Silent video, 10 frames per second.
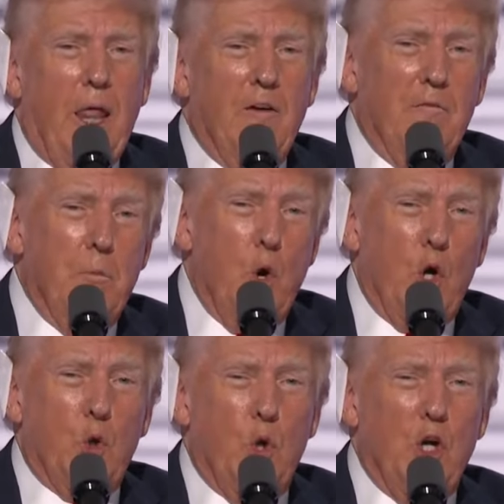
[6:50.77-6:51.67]
of
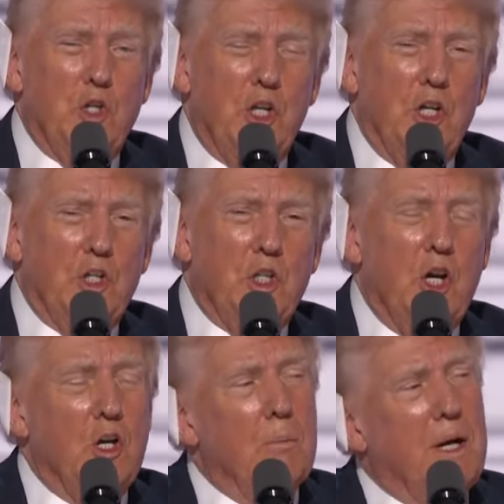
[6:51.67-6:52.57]
border crossings
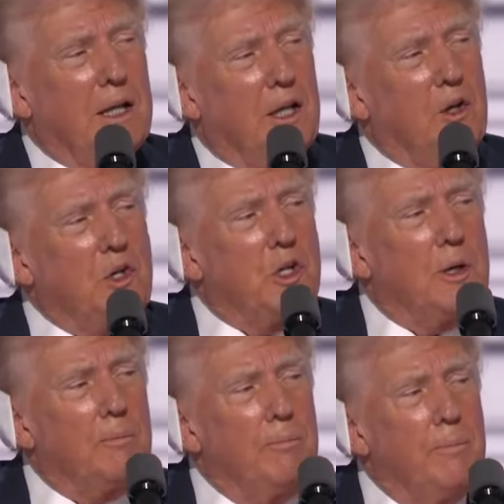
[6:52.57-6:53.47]
under my
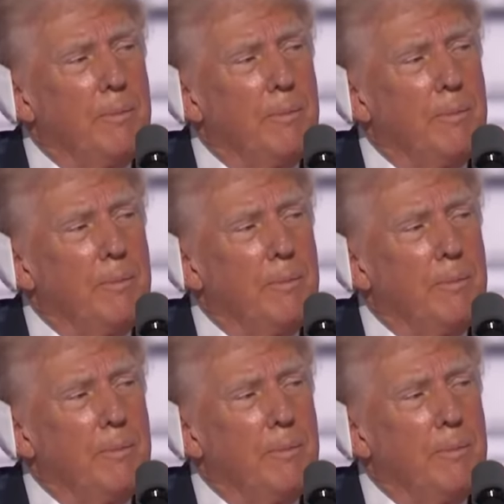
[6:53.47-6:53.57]
leadership.